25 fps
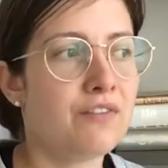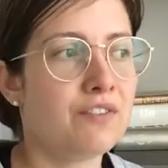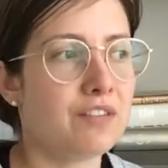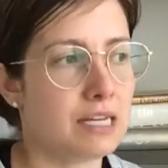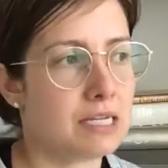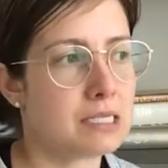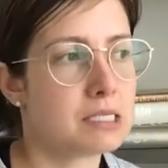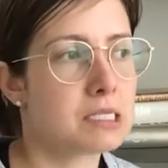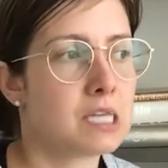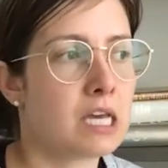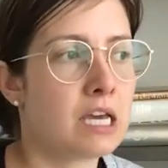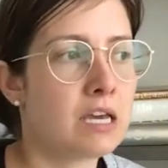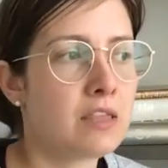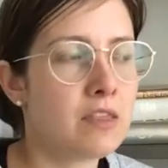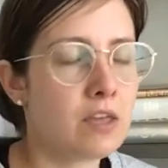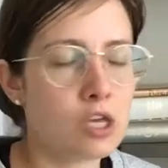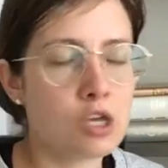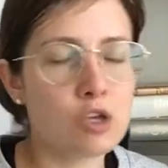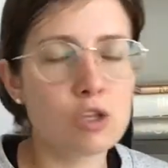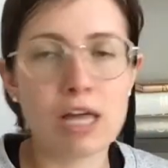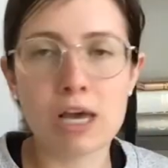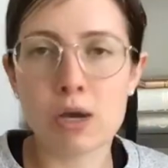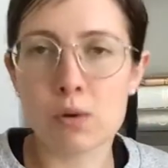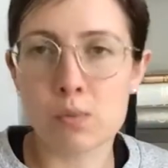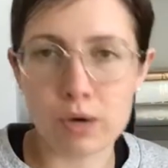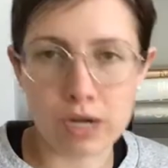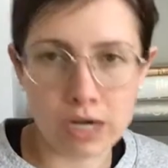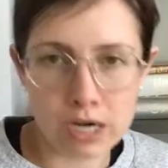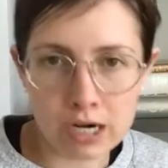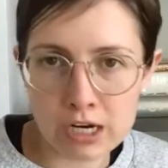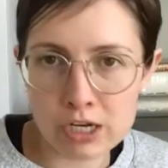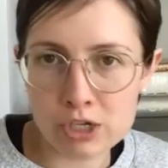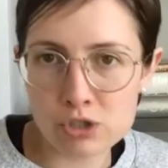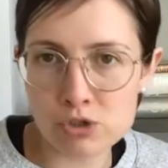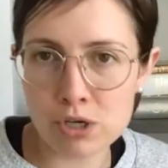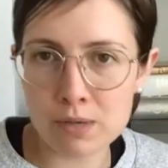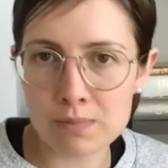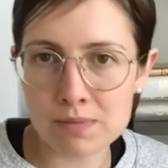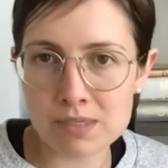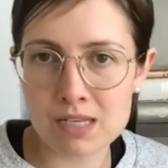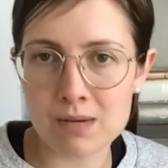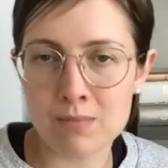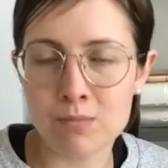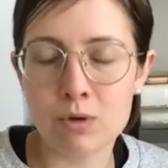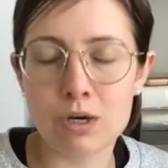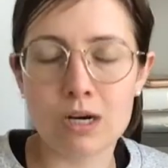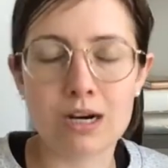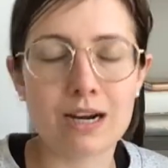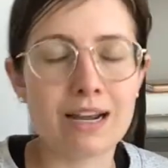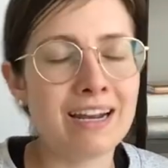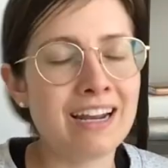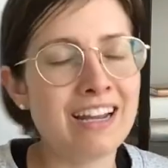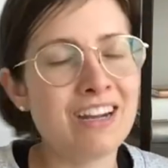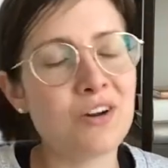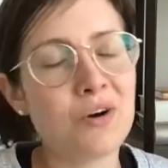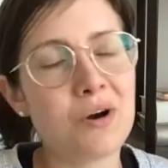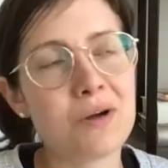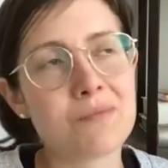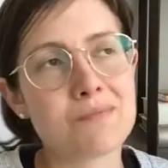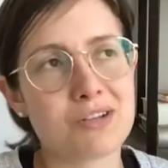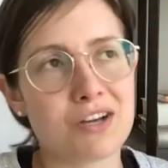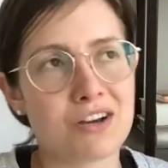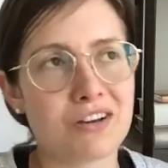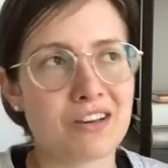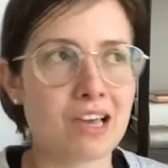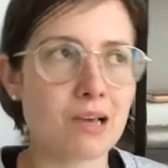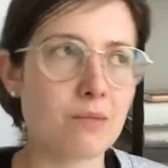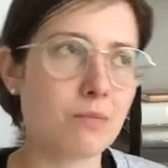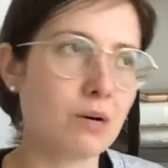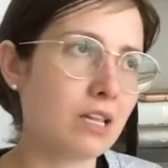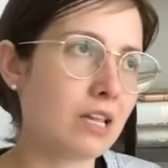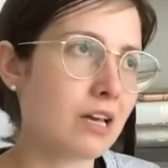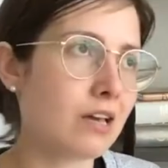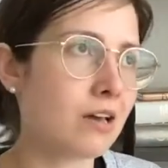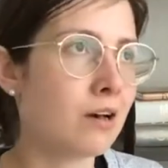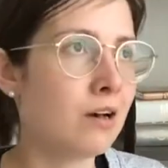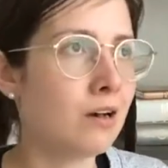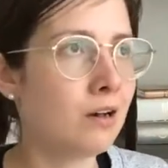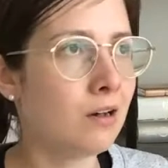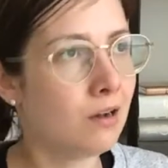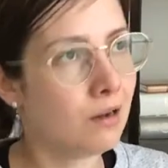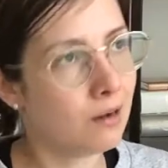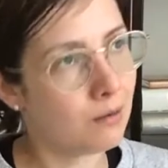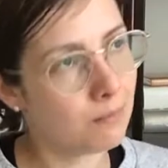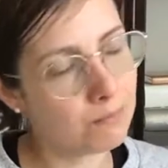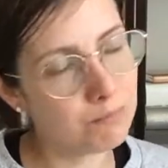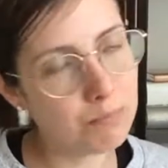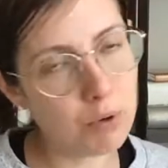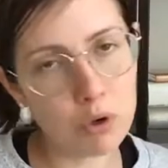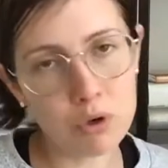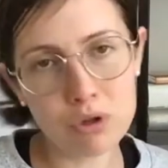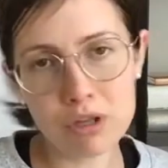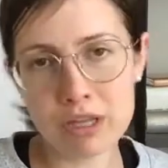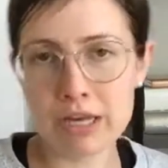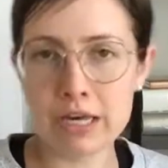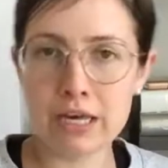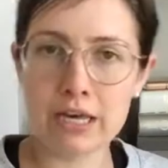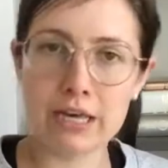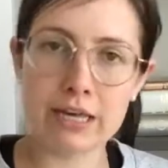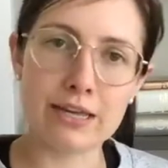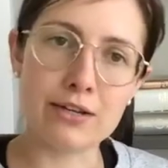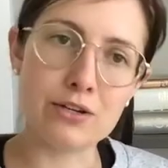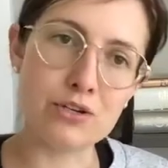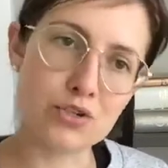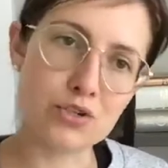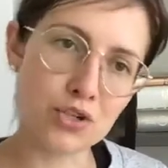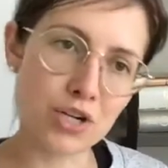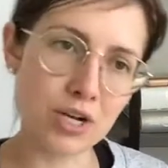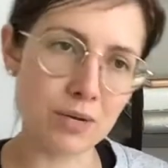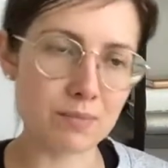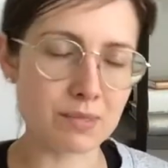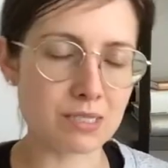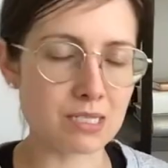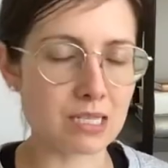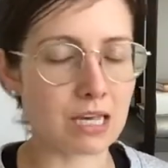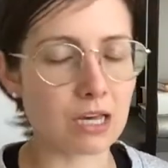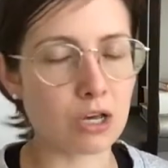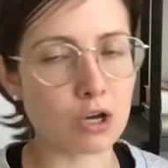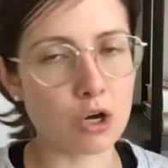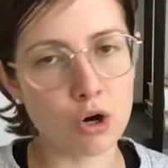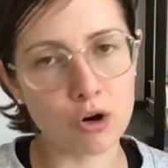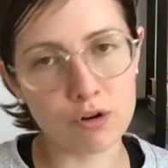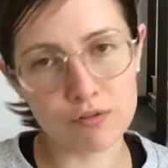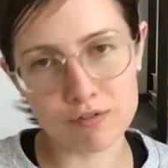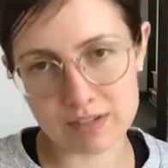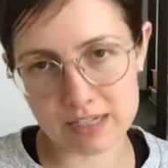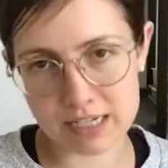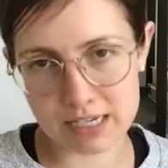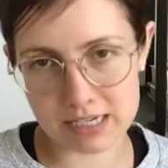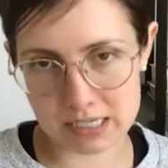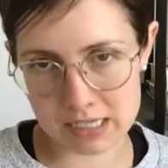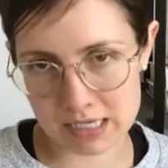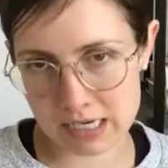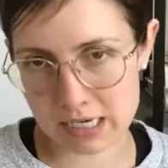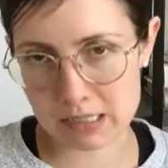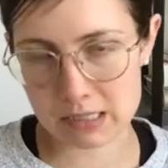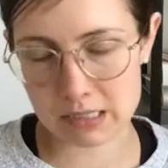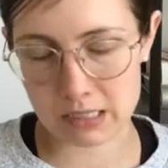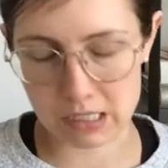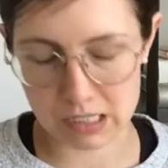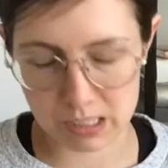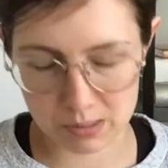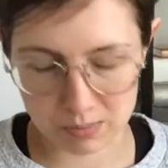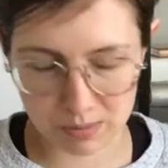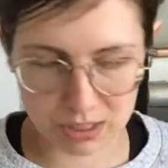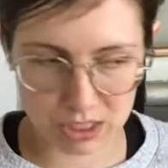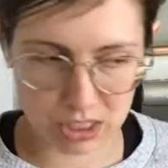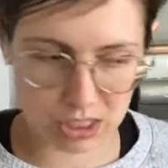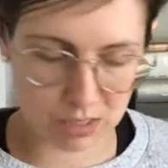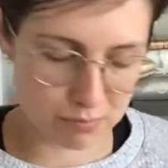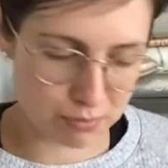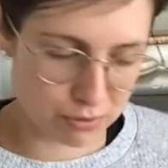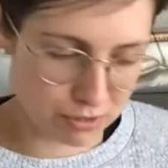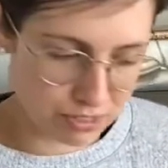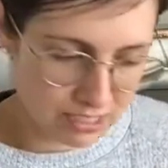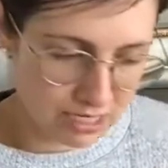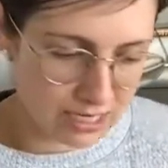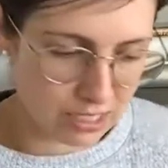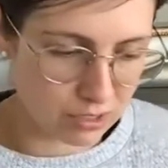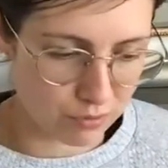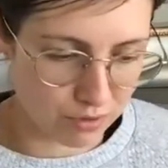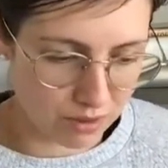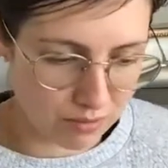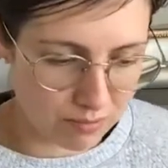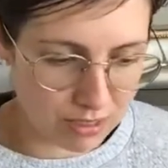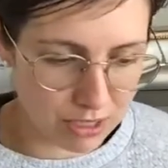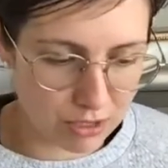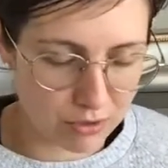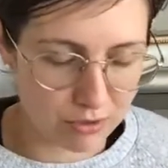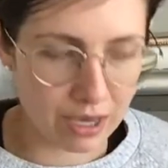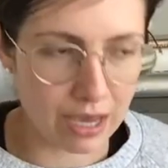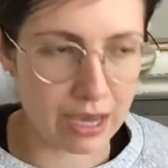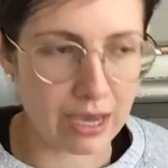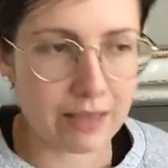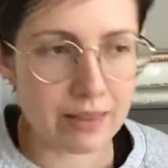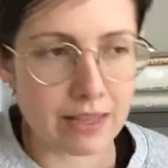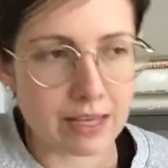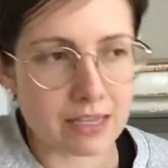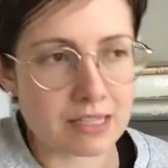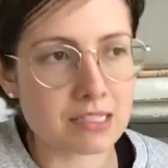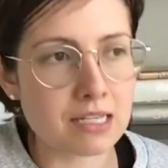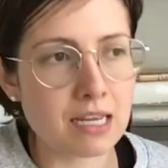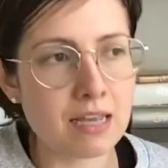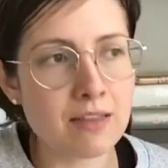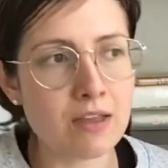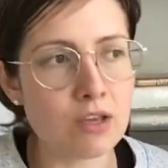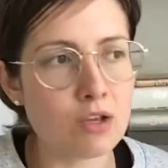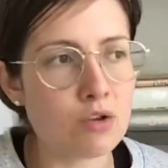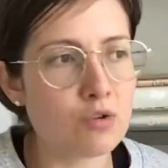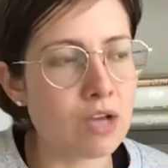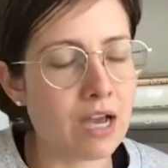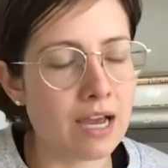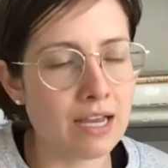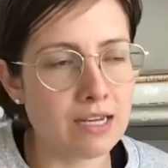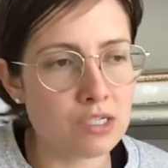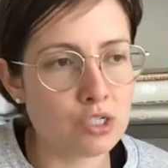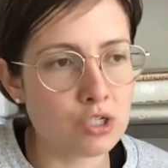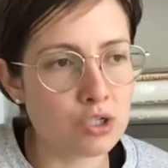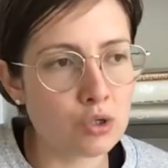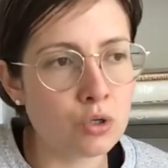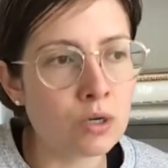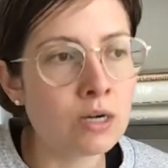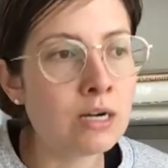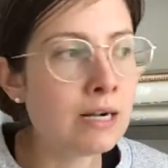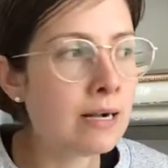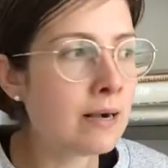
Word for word: Like, say that you like went on a trip somewhere, and I know I'm talking about like bowling and trips like covid doesn't exist but just pretend with me okay like say that you had to